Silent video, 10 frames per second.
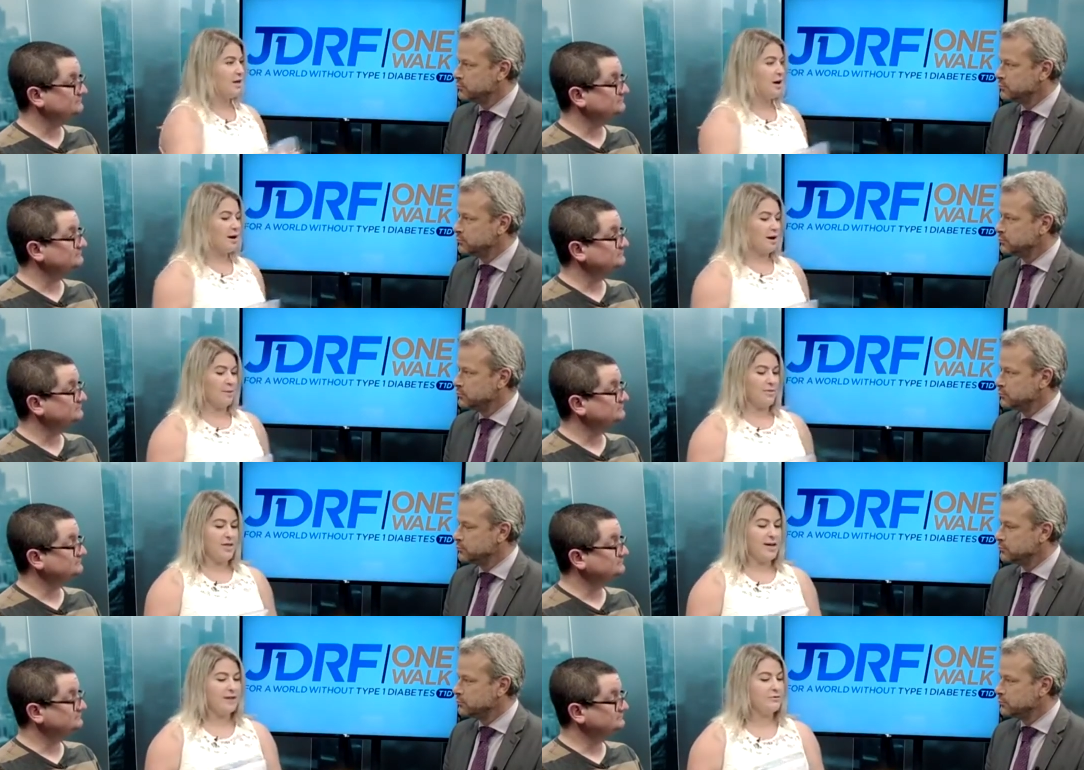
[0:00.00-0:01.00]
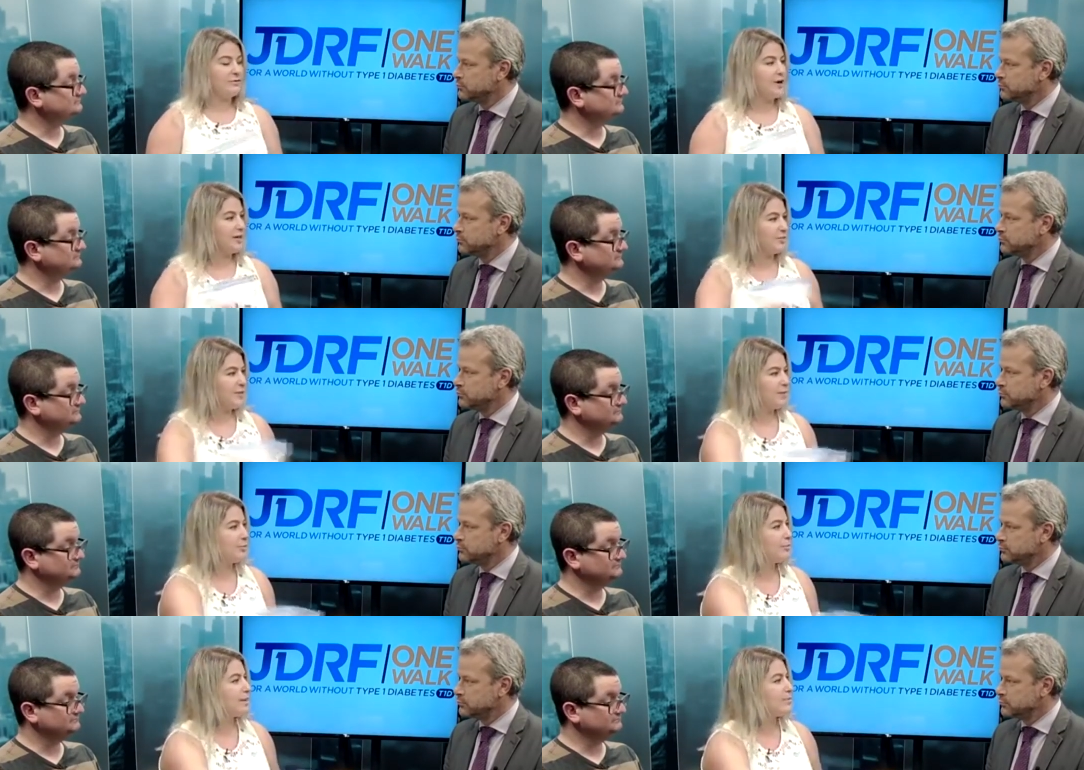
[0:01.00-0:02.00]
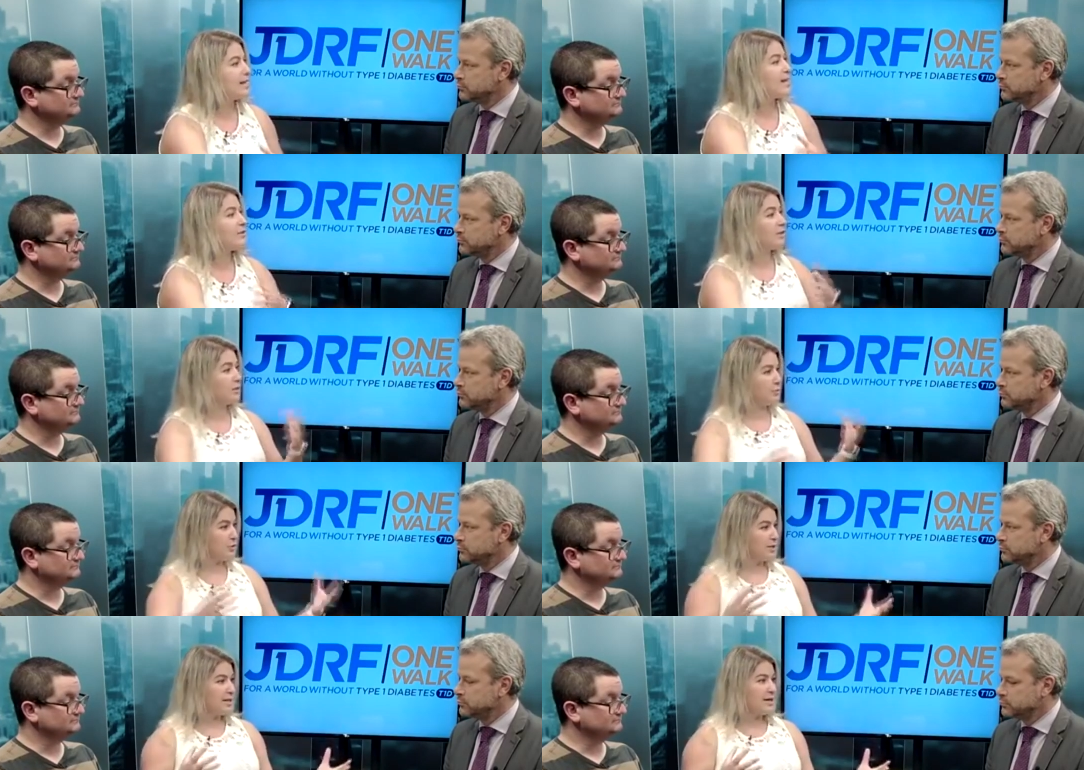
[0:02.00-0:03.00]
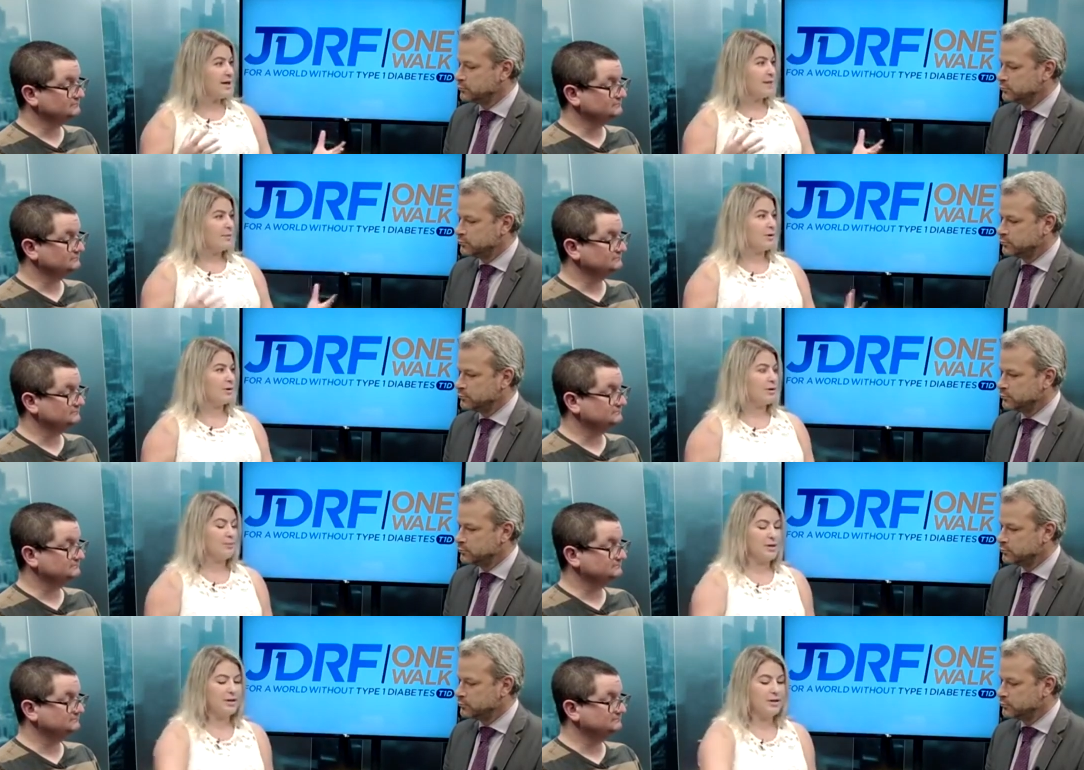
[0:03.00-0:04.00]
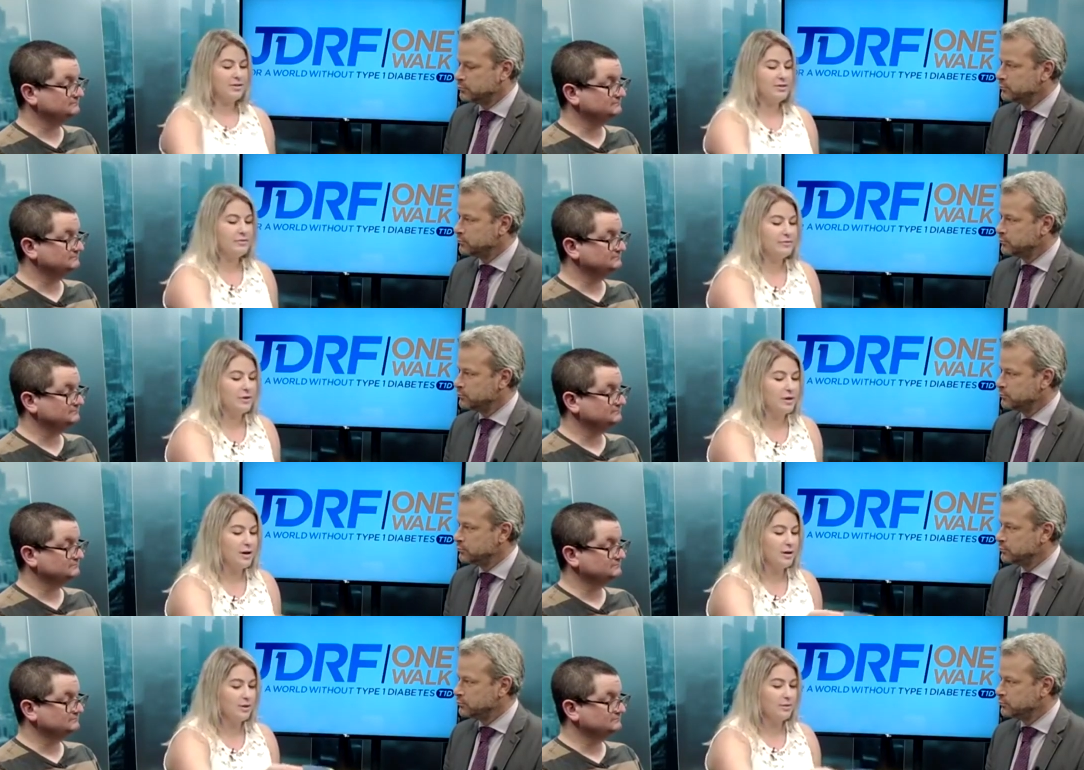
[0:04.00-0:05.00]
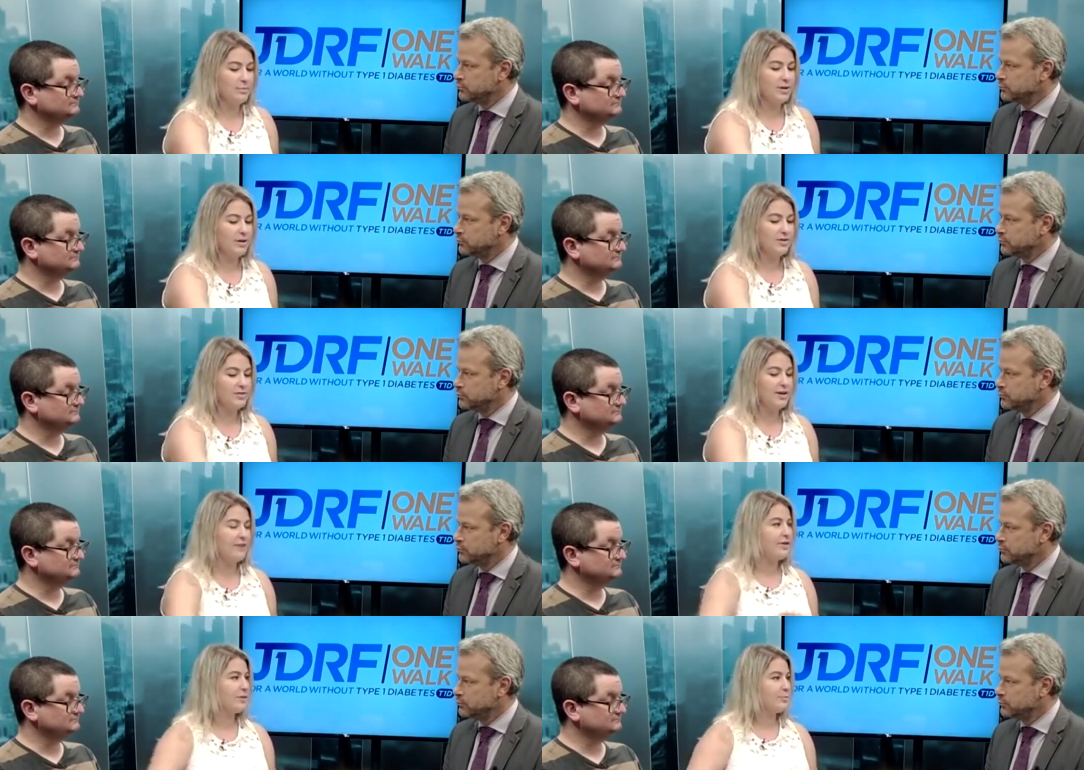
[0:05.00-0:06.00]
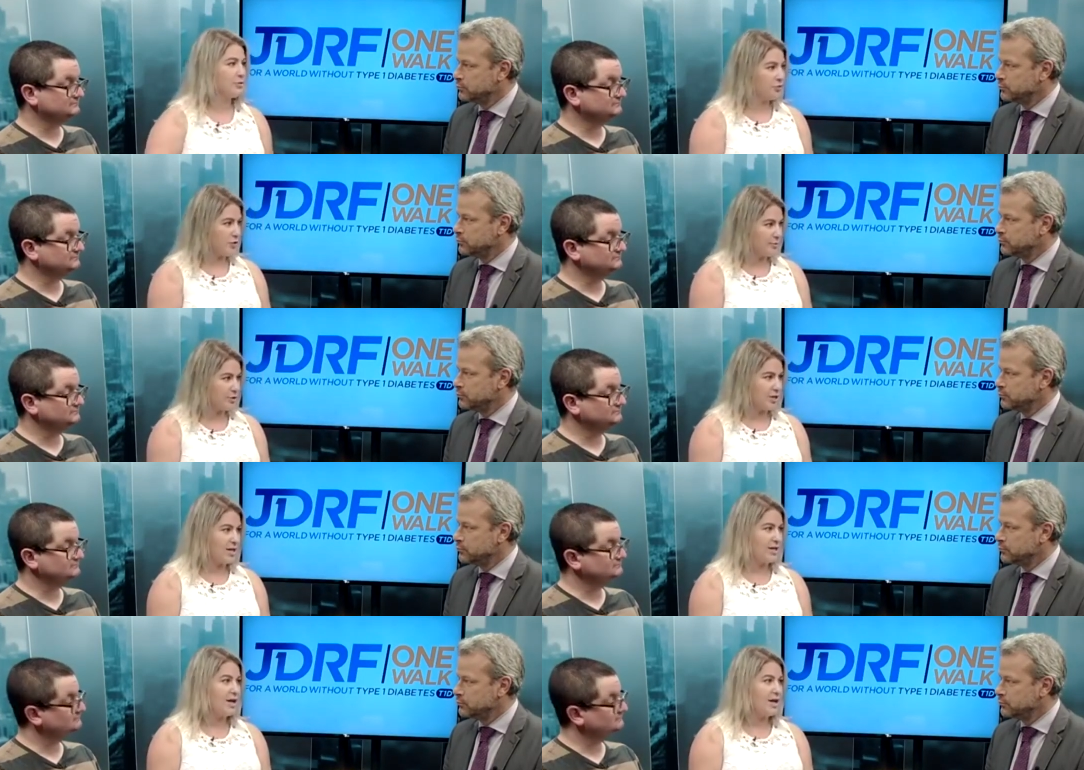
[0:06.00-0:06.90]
Speaker 1: Um, they can find people maybe in the community, but because of because of having a prescription,